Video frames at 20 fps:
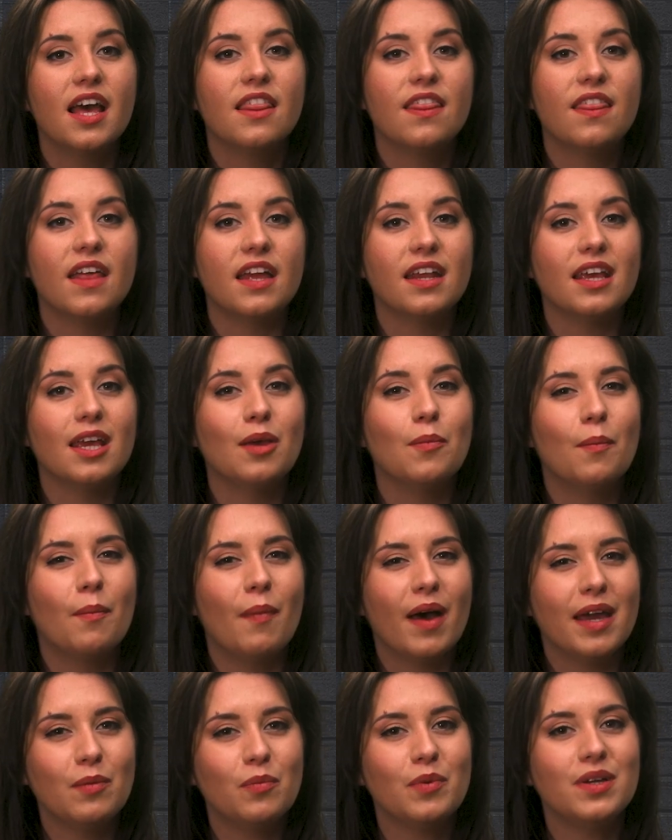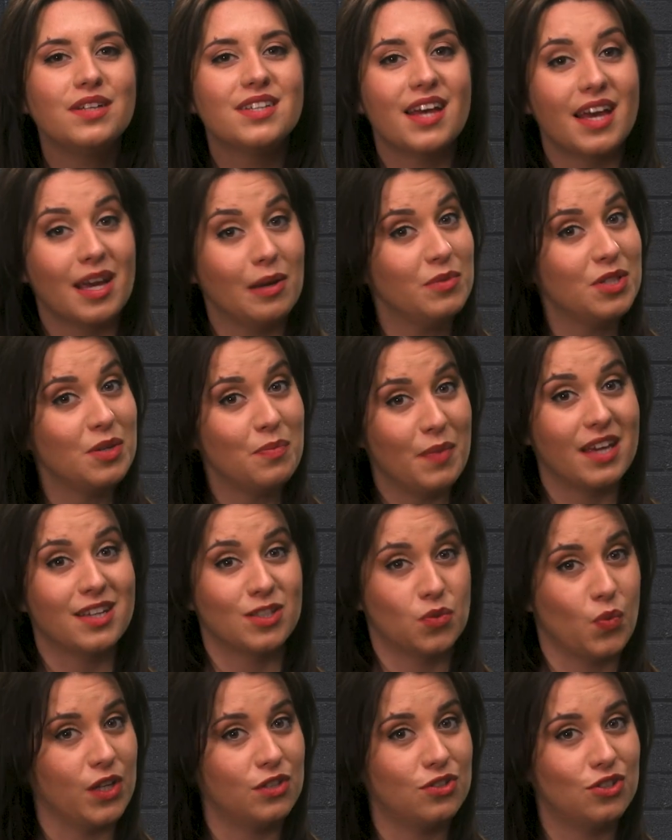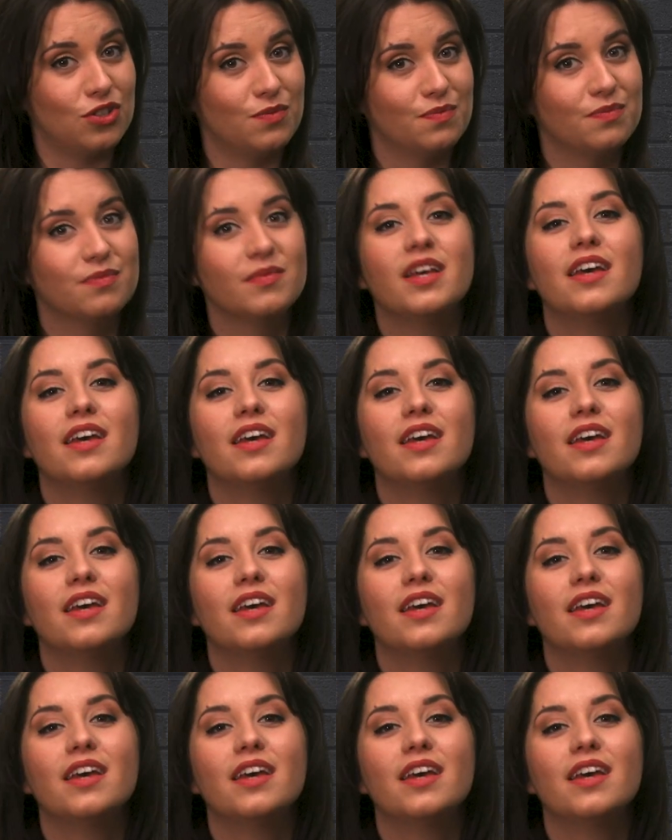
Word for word: then it might be time to make a switch.